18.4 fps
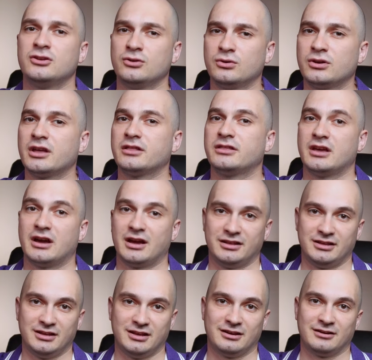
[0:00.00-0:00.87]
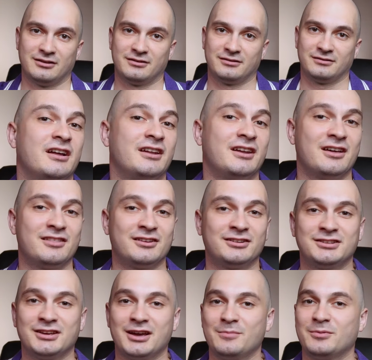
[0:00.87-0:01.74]
You get the idea. Another
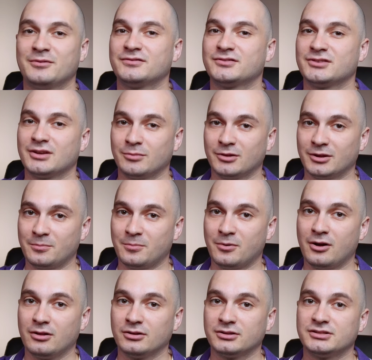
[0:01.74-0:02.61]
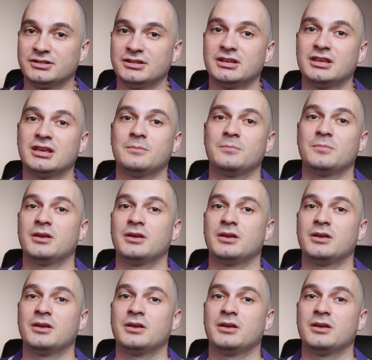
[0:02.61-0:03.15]
type of sublet policy can